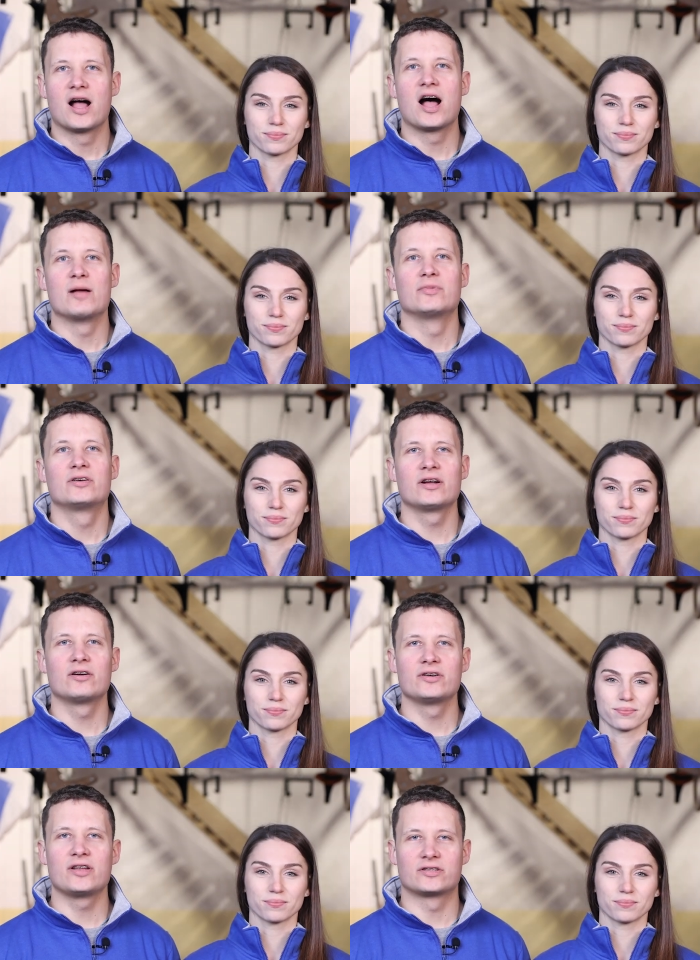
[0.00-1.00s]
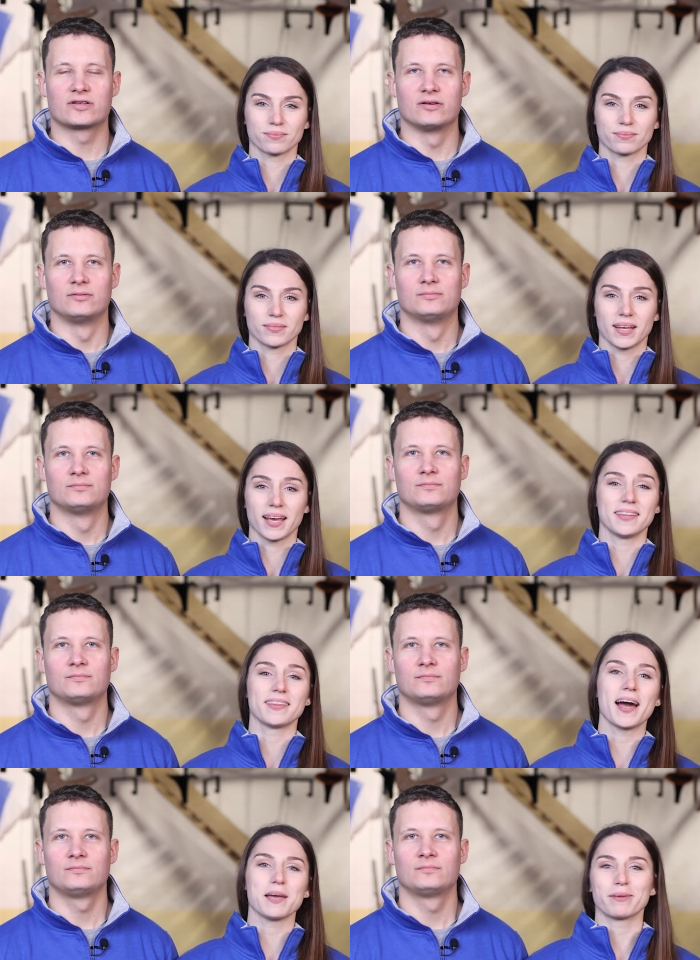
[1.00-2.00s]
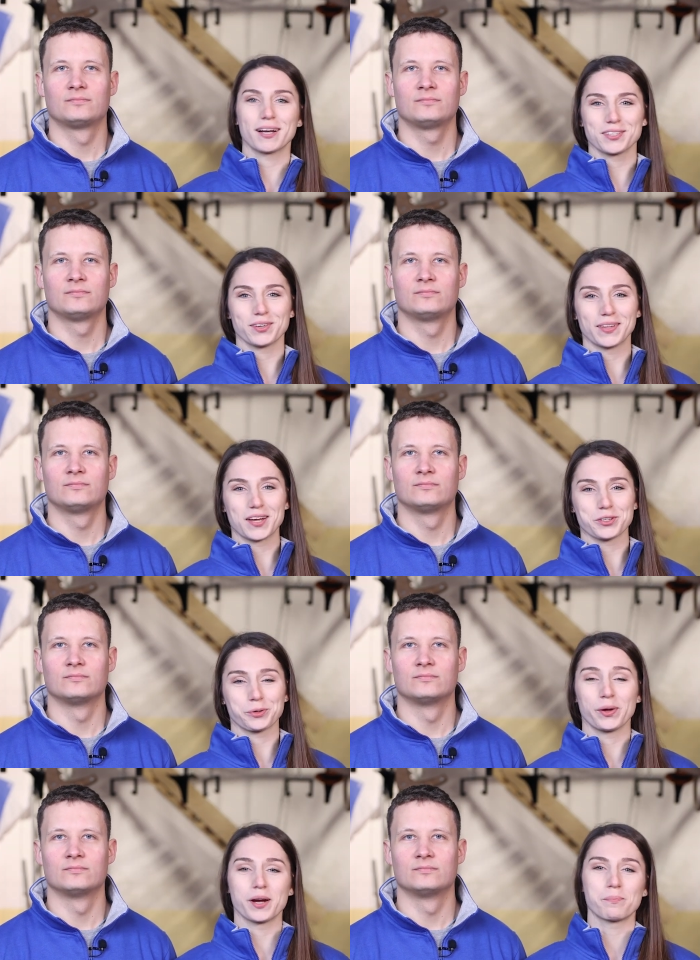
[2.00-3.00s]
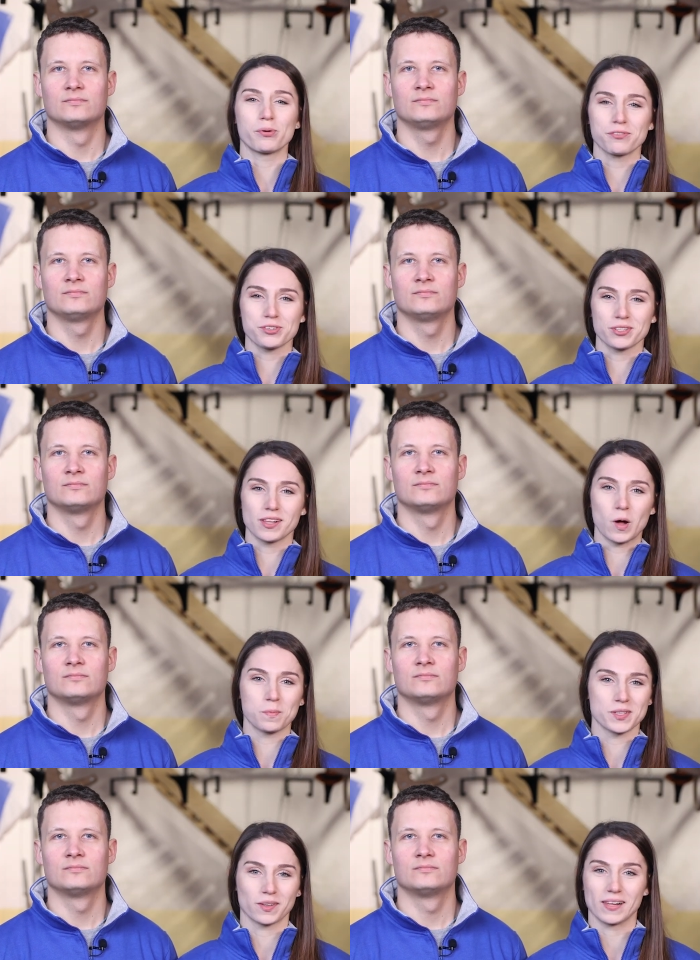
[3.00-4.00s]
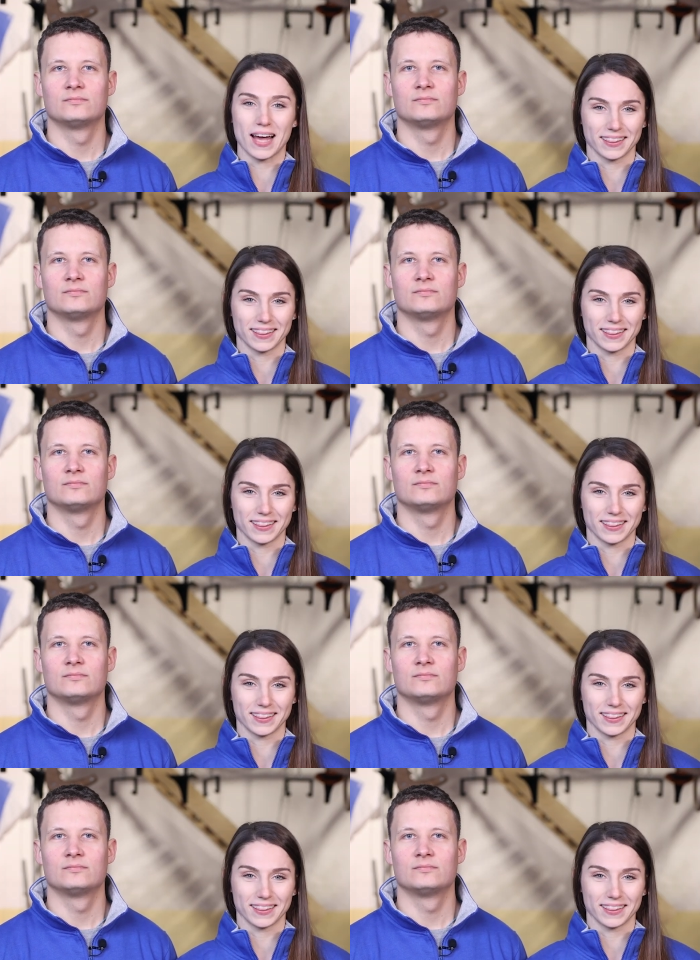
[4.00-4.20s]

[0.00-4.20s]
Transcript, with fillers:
Speaker 1: I'm Gregory Niecko.
Speaker 2: And I'm Kasia Jonaczyk. We are professional obstacle